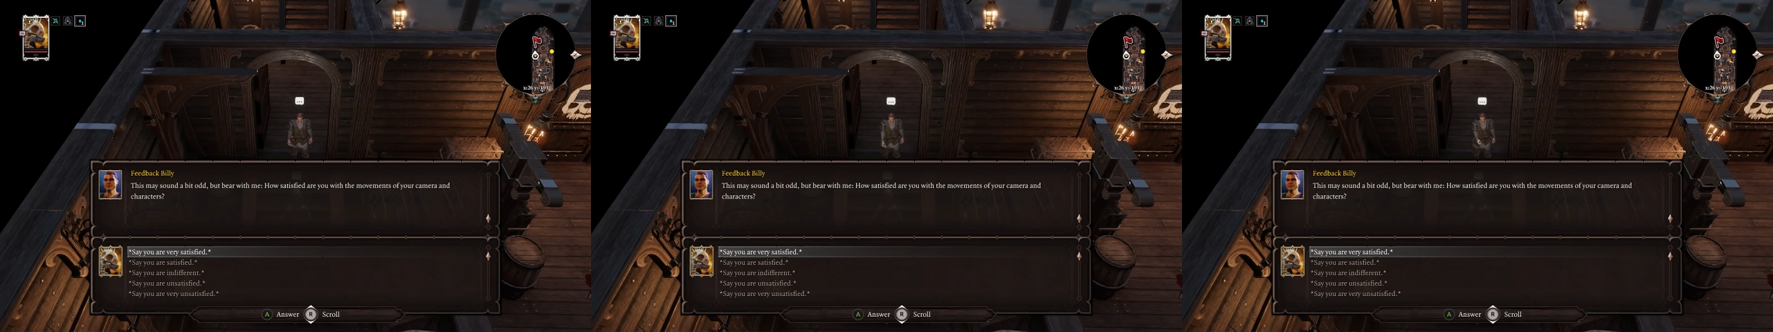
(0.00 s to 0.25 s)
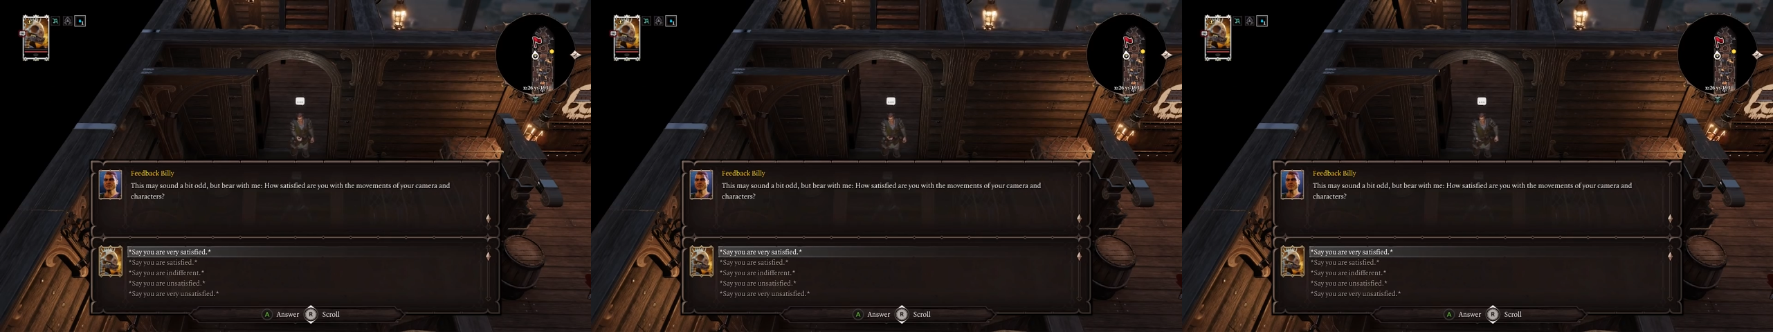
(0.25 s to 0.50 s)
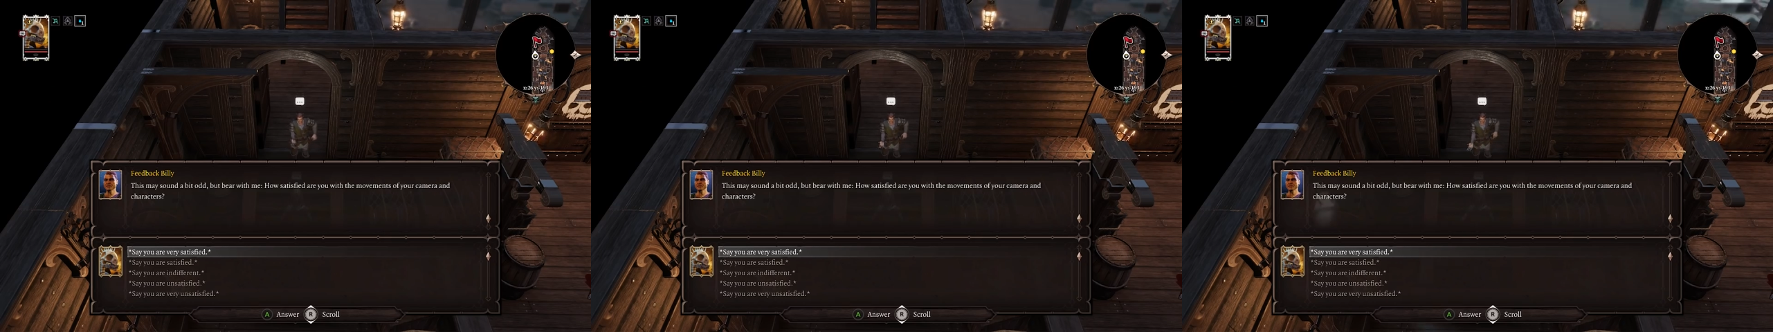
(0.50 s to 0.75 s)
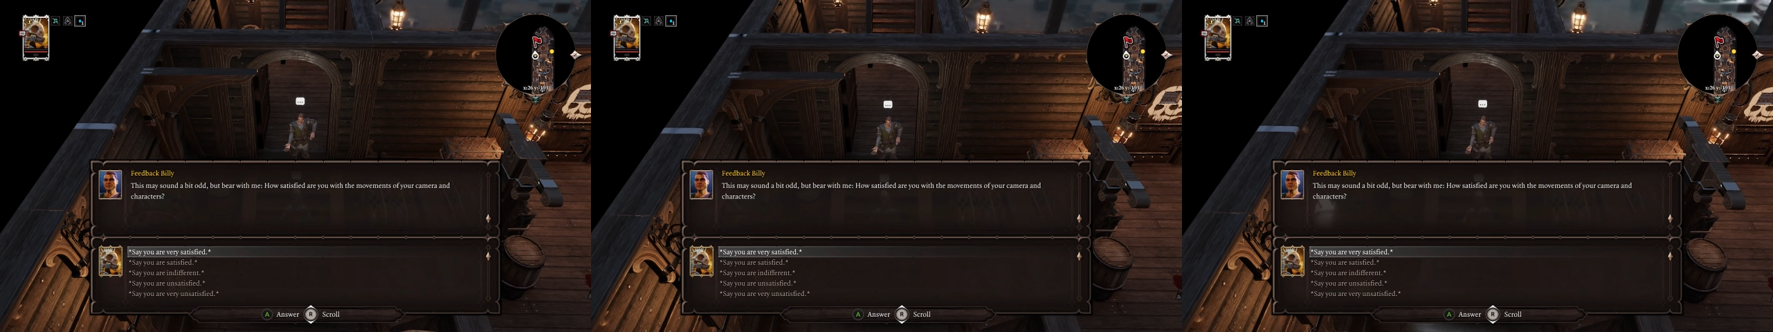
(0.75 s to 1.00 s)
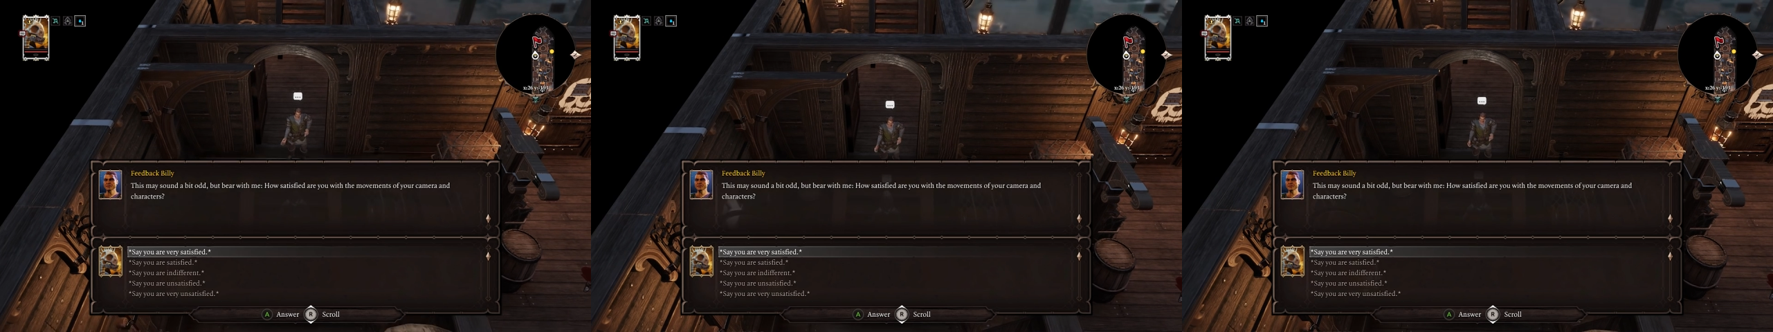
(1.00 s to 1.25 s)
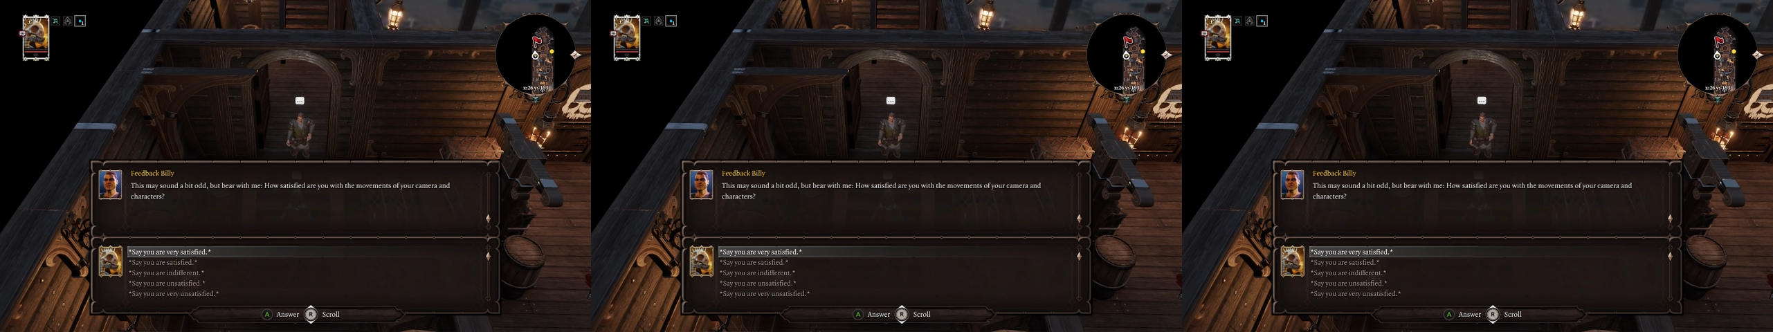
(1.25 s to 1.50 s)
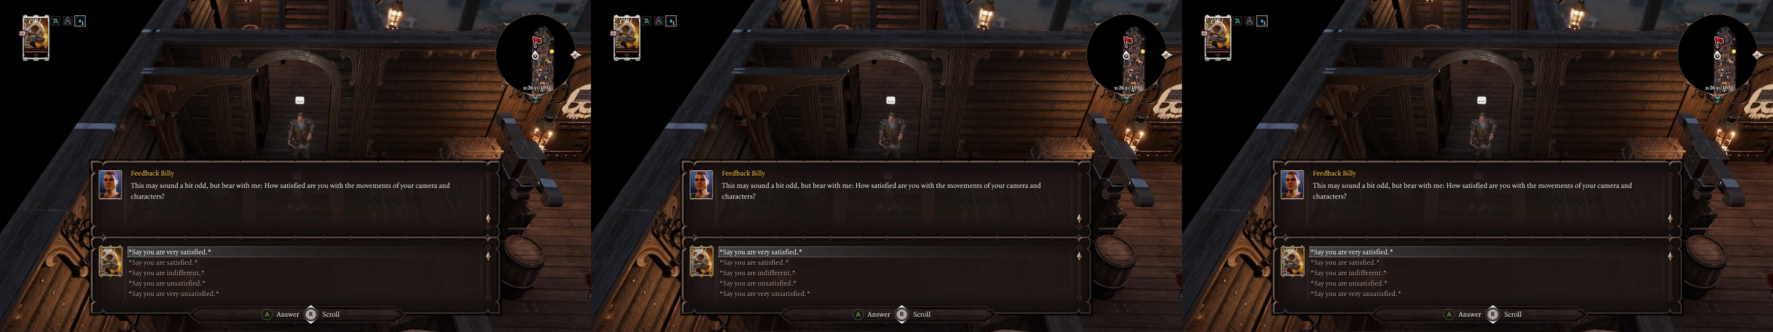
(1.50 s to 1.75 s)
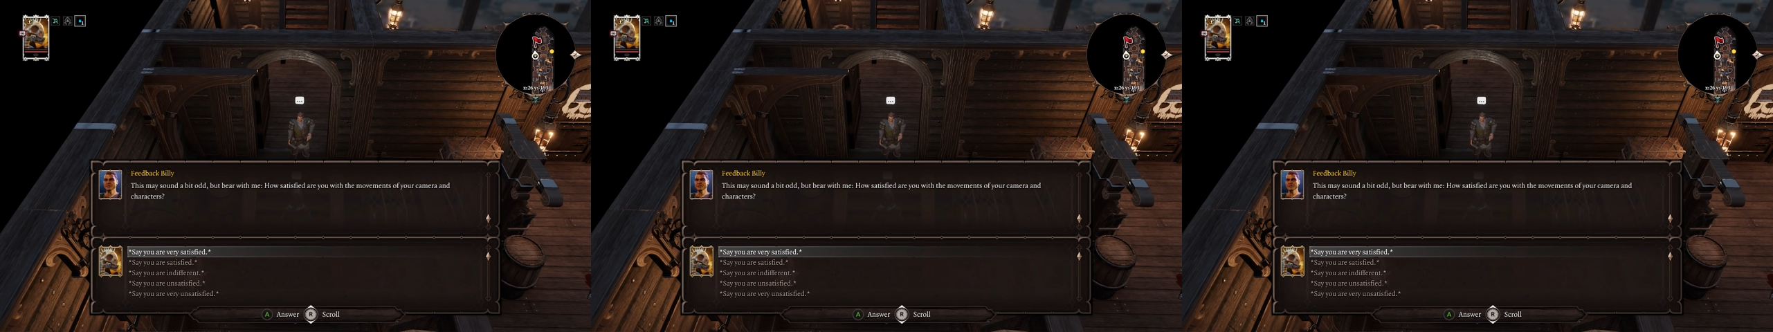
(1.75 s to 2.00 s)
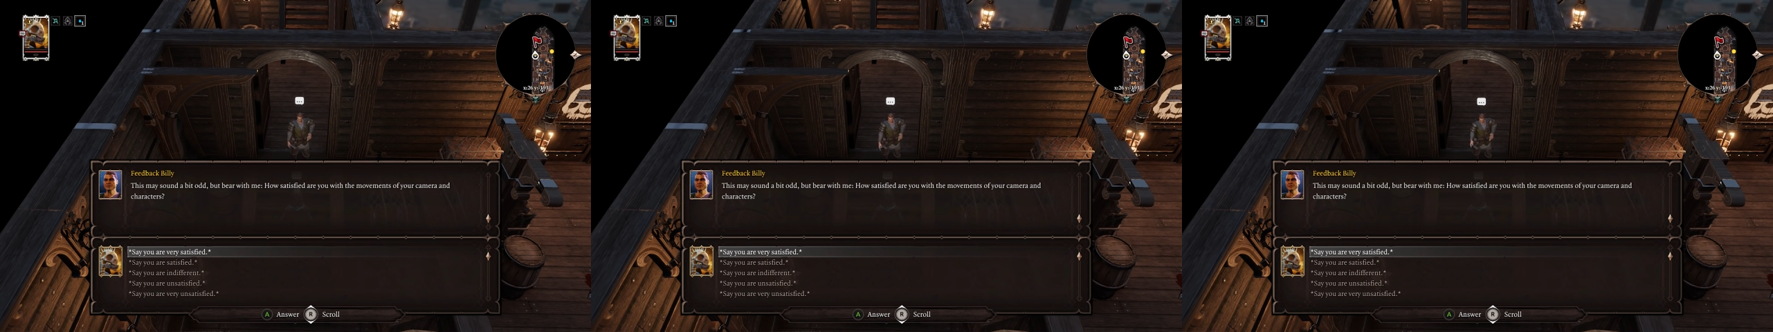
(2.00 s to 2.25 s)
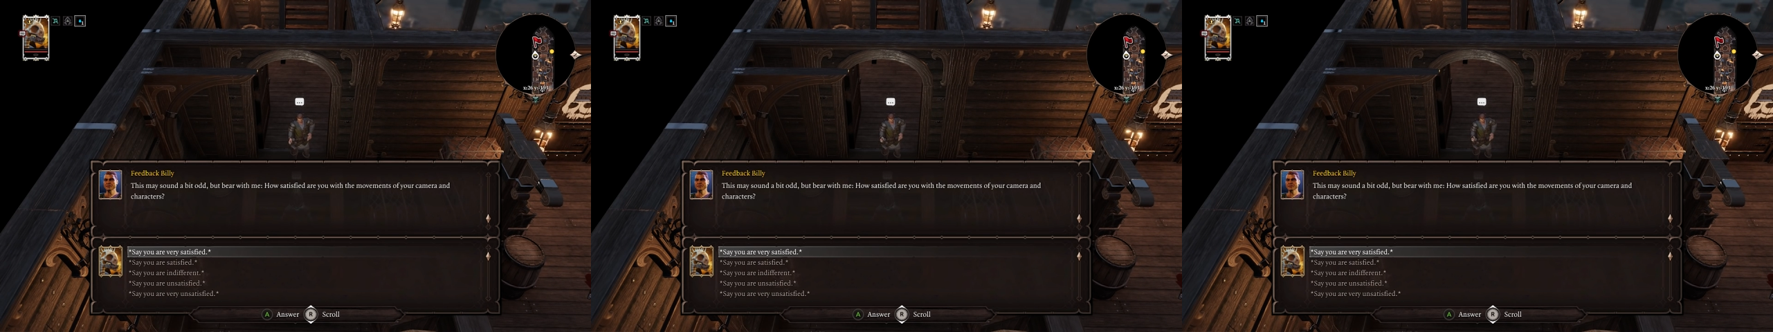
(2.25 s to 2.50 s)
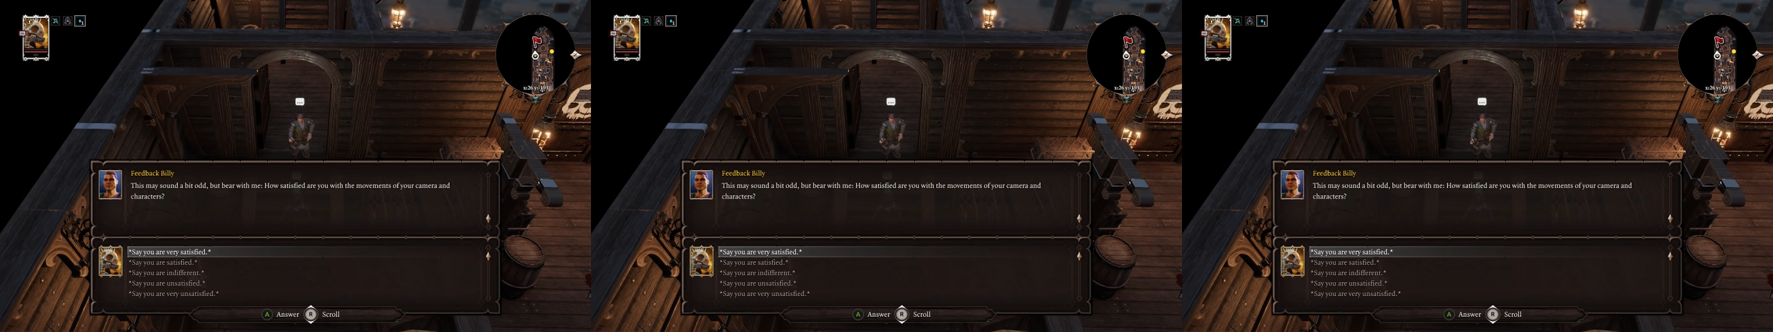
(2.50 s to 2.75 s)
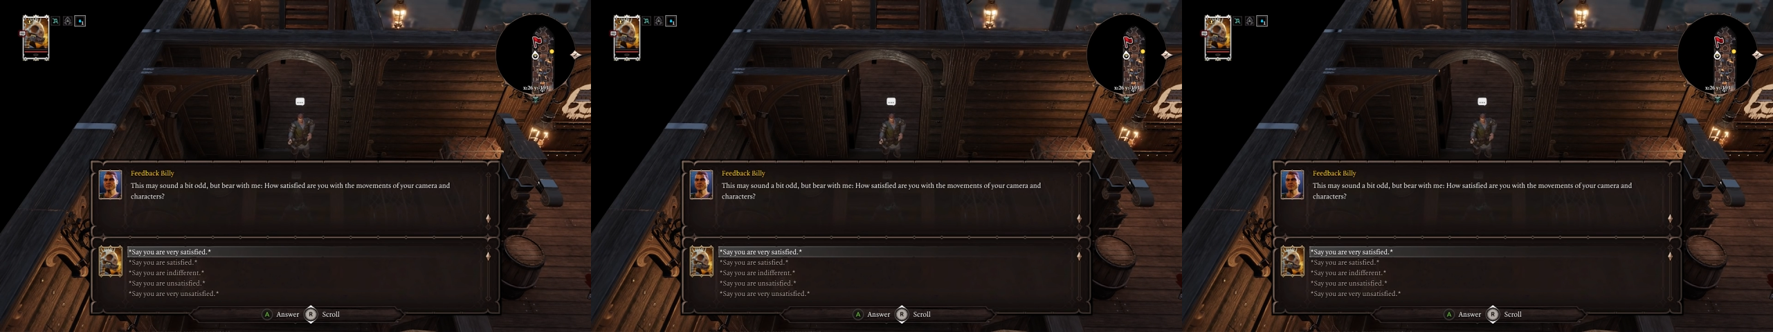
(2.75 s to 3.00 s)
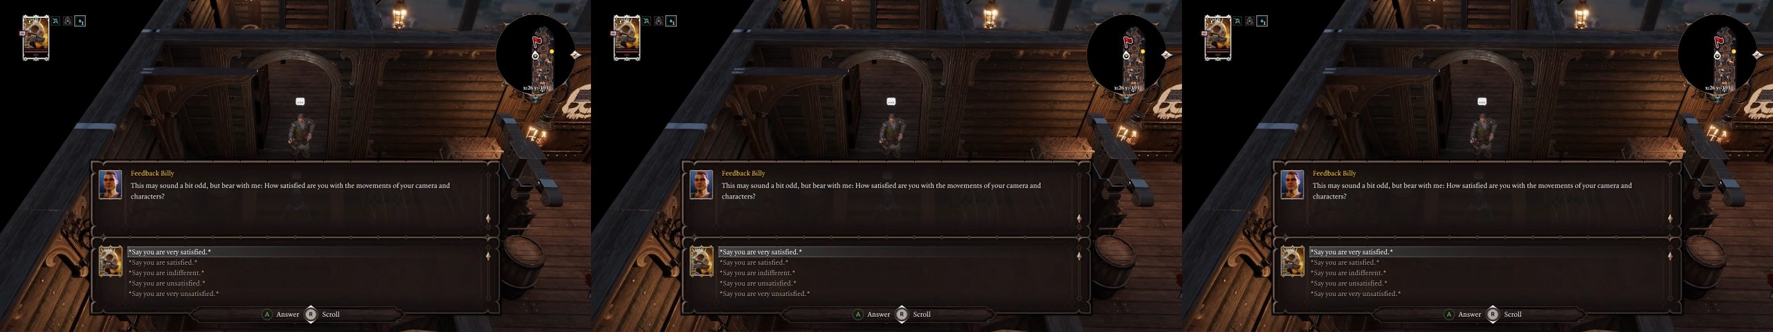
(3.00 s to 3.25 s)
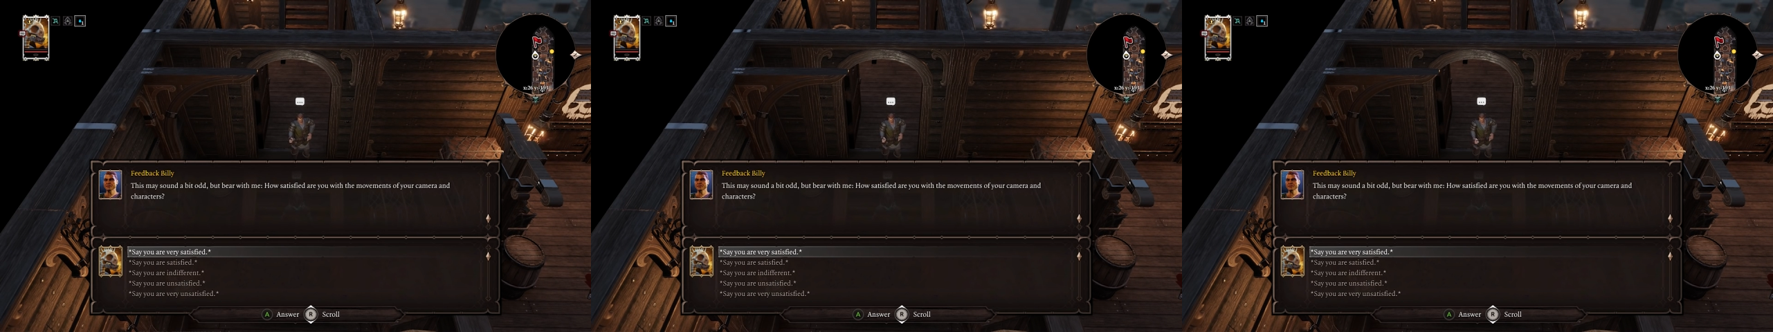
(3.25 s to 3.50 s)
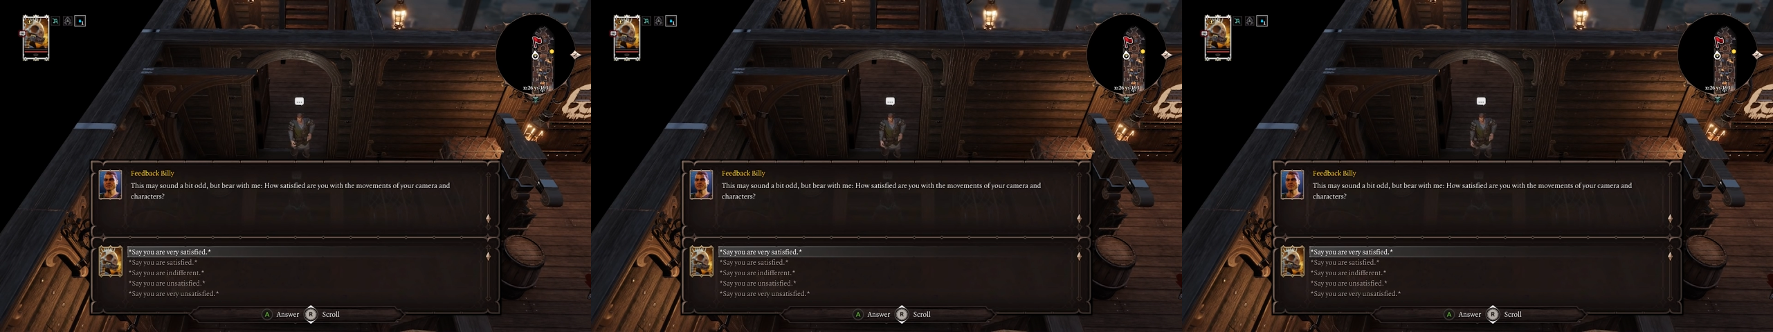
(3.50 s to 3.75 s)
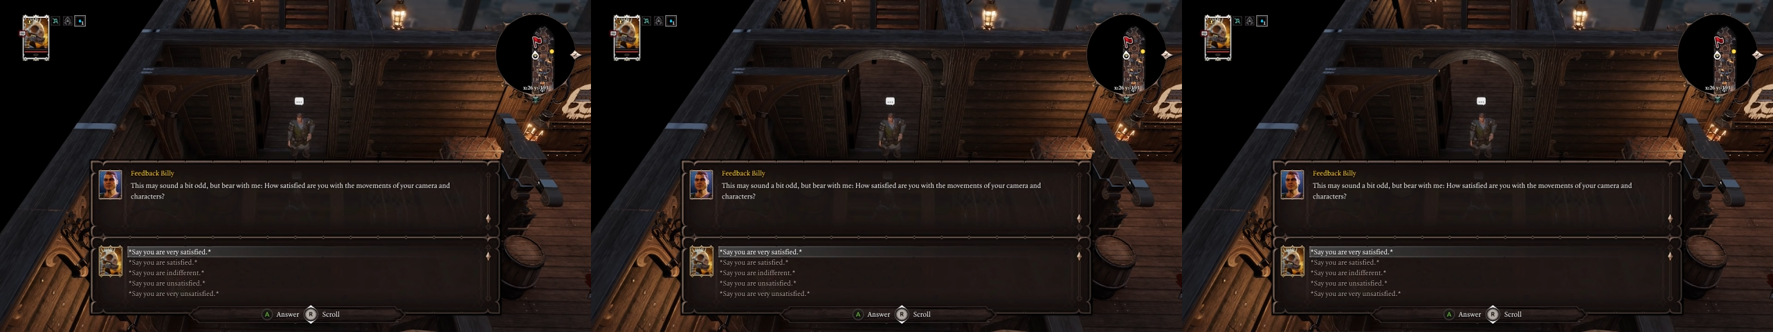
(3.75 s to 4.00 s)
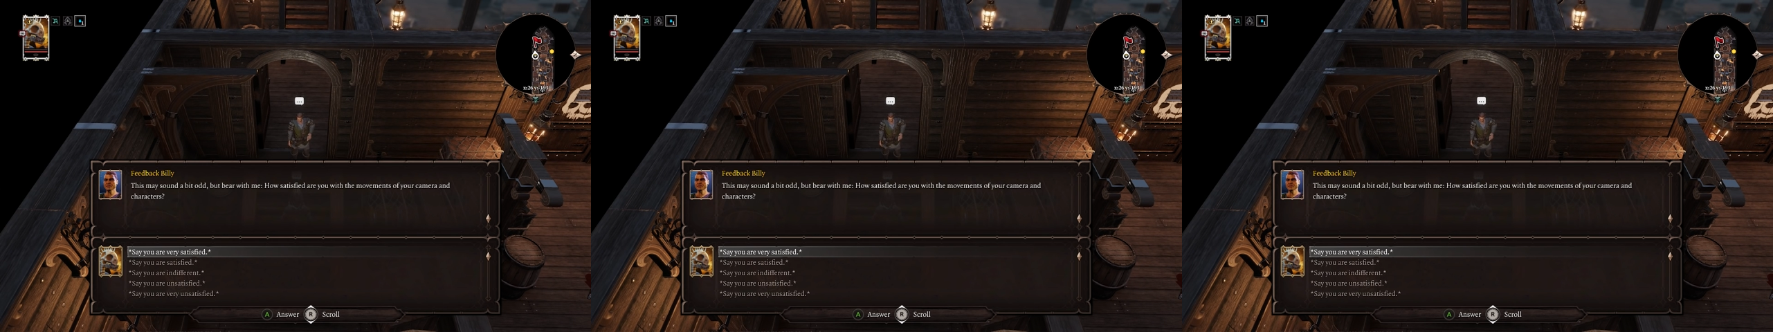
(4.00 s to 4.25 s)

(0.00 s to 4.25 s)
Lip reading: Nobody's mouth can be seen.